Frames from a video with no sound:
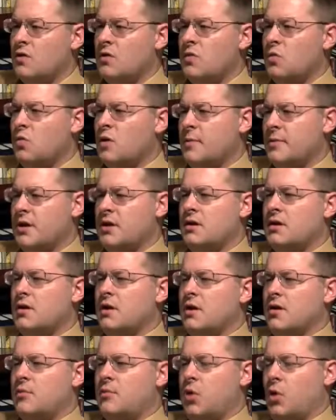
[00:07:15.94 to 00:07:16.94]
The woman
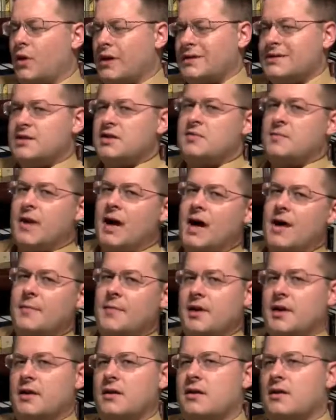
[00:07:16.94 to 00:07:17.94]
poisoned
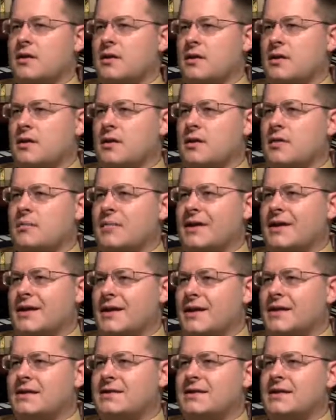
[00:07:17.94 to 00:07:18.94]
Muhammad
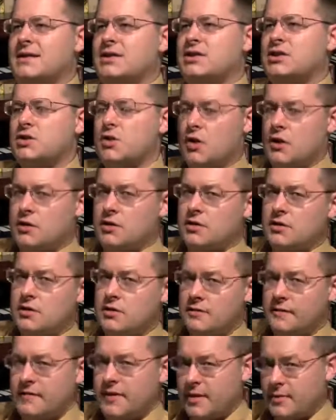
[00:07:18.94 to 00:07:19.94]
because he slaughtered
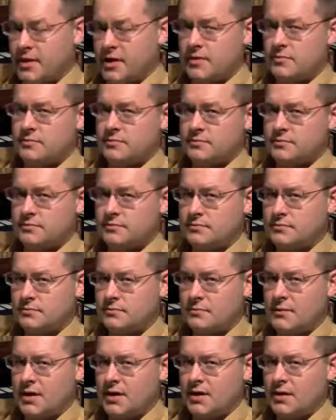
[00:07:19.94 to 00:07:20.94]
her family.
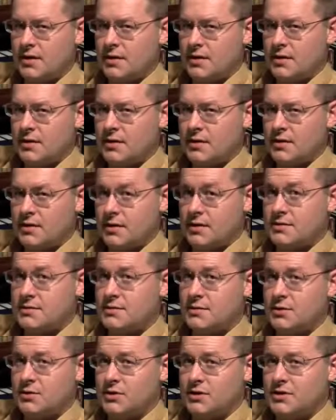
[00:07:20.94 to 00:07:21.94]

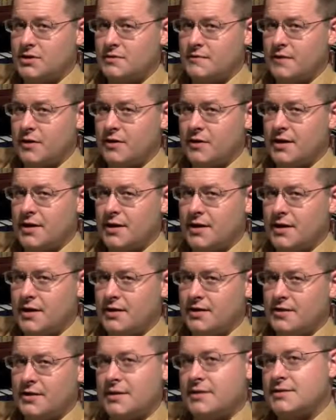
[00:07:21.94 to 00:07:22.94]
Guess Louis
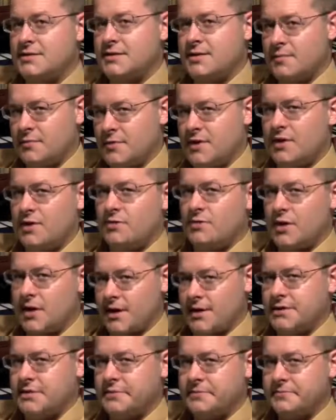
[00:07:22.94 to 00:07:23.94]
Farrakhan got something
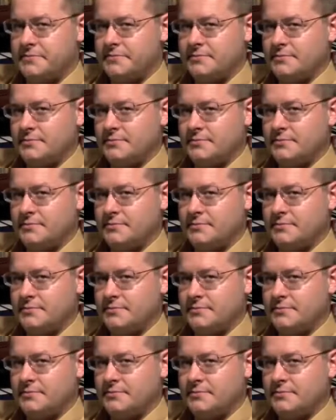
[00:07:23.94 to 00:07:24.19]
right.